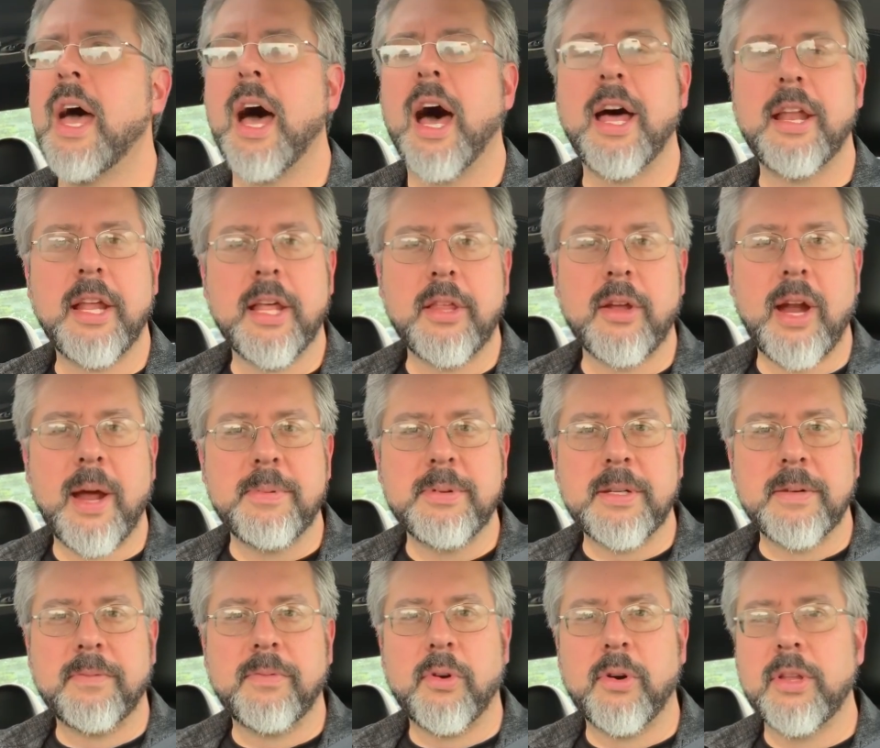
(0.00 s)
Another
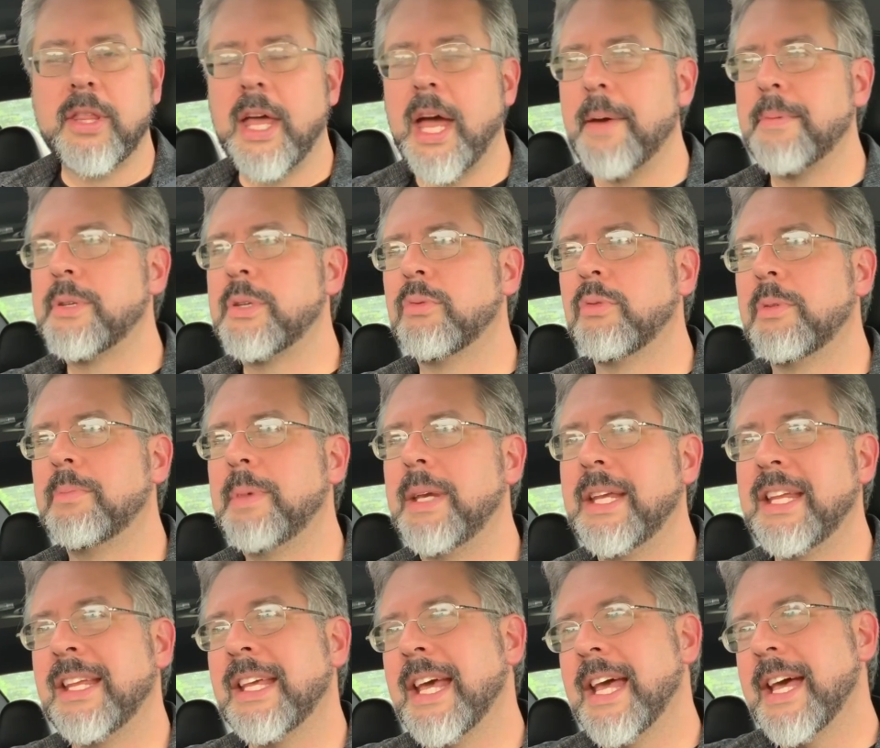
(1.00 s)
option, a fourth option, would
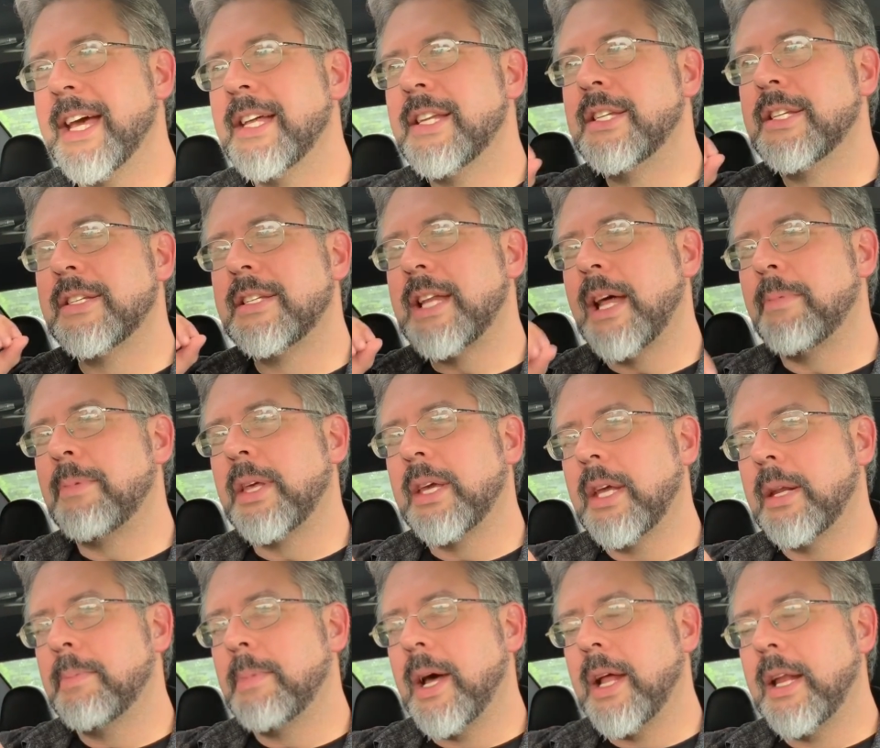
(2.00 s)
be to stop thinking
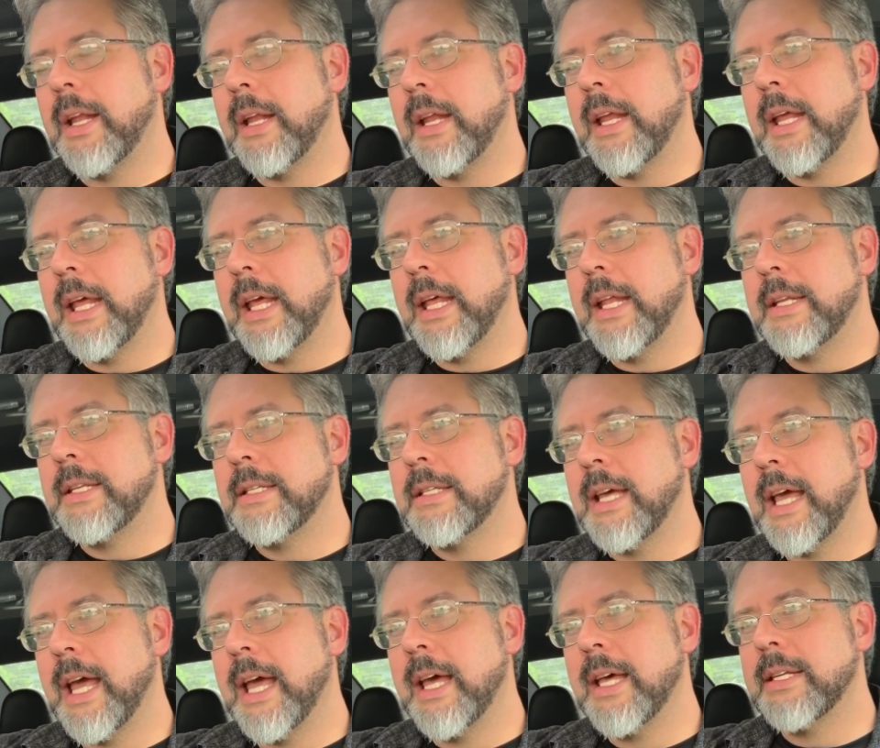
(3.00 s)
about it
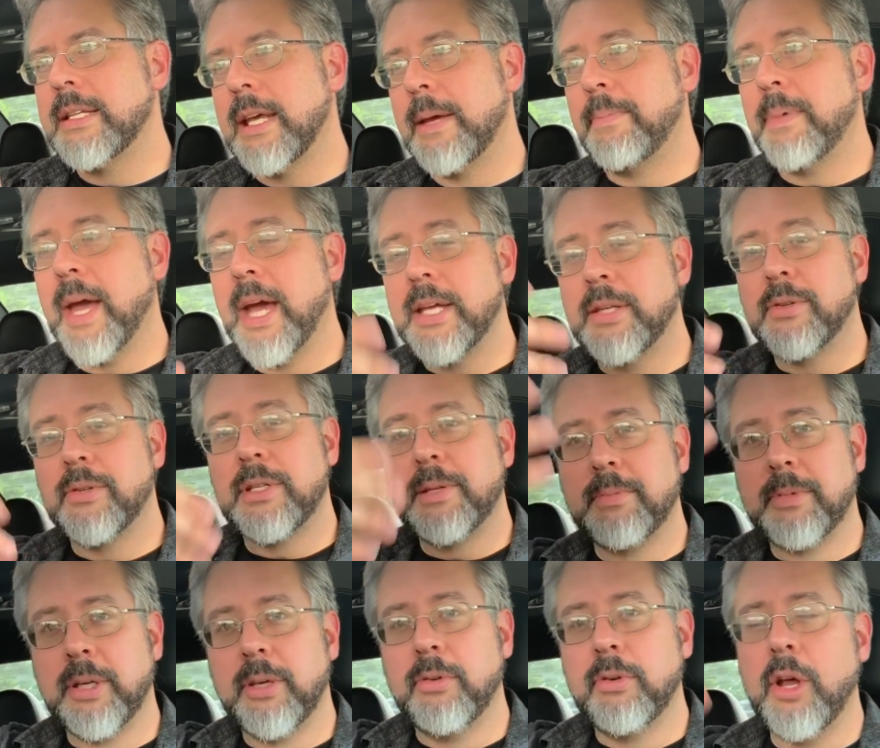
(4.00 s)
as a password,
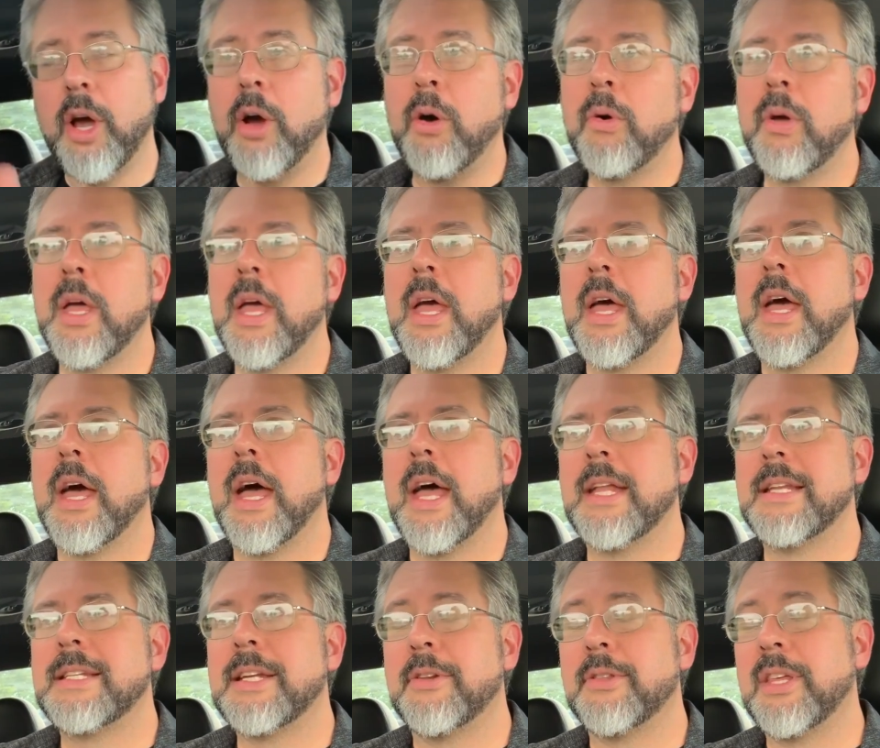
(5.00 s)
something you know,
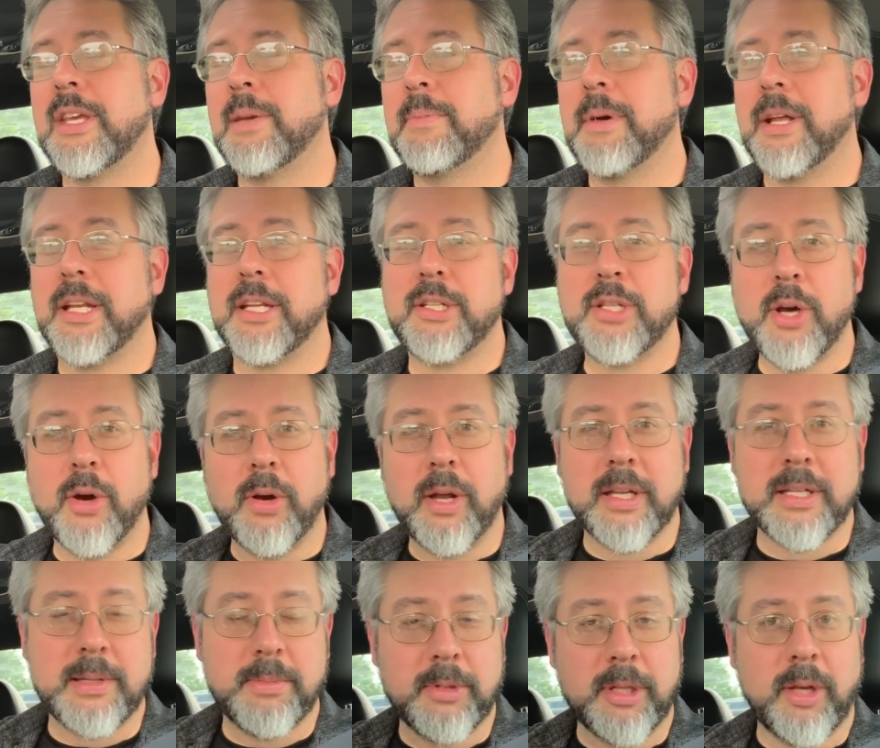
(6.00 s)
and start thinking about a
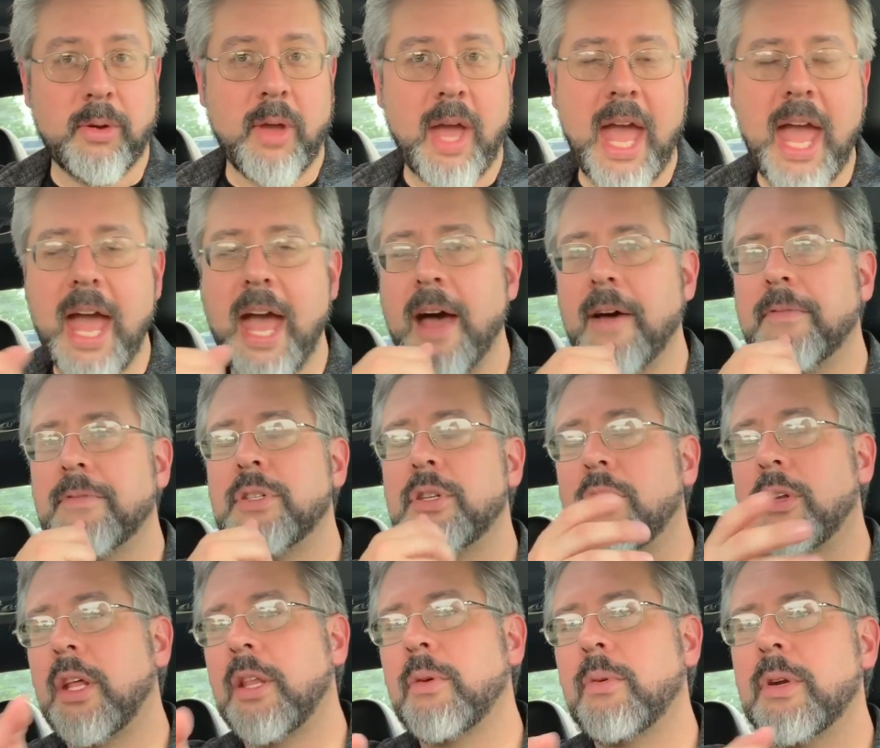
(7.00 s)
token, something you have. So
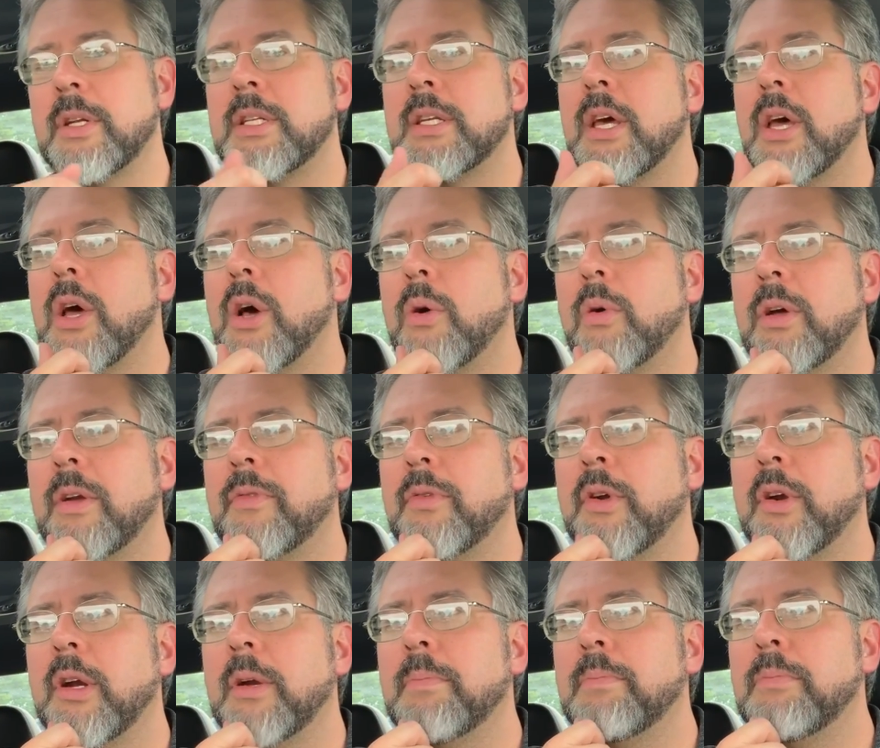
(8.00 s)
in other words, what if we
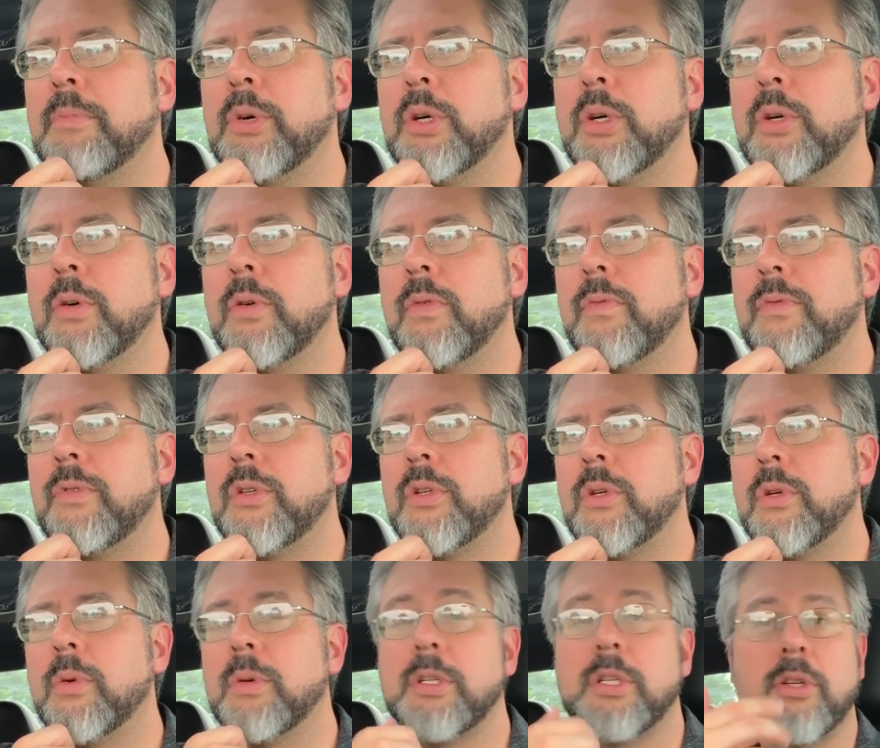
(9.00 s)
were to move
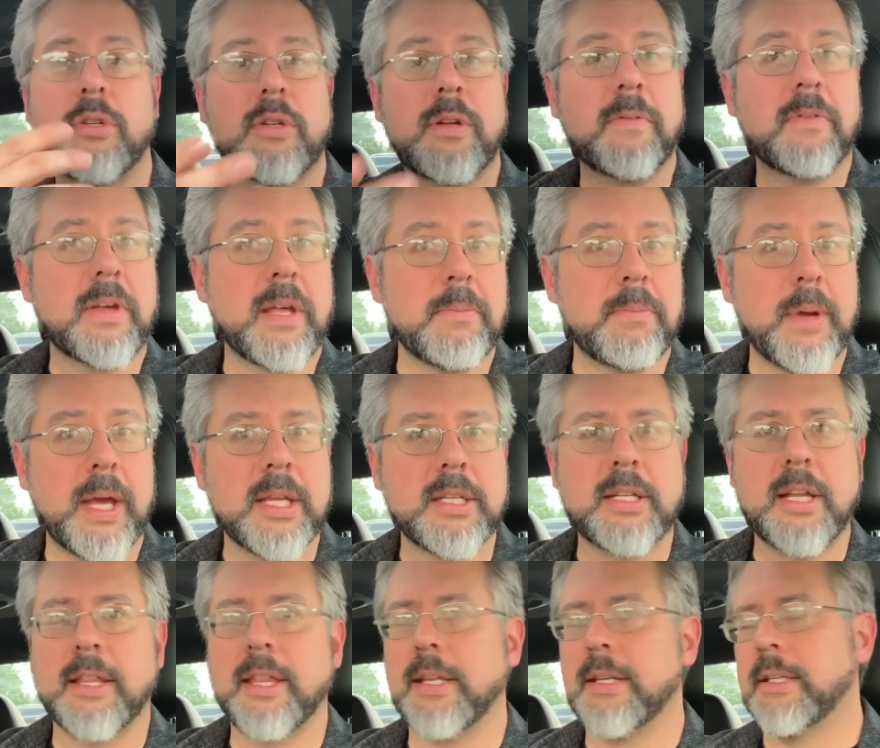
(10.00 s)
to a certificate-based
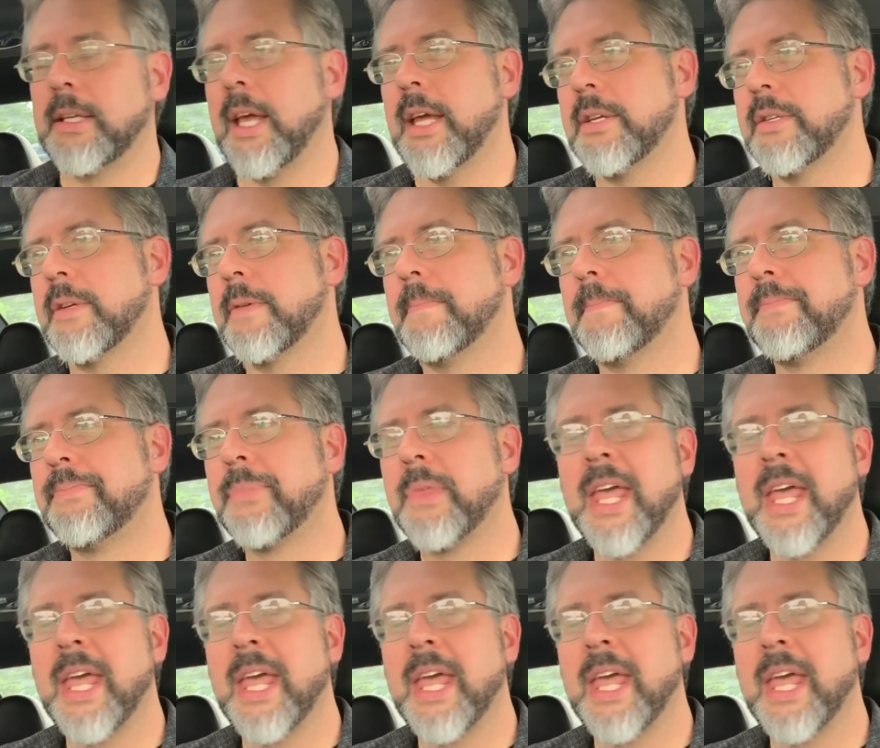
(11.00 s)
authentication?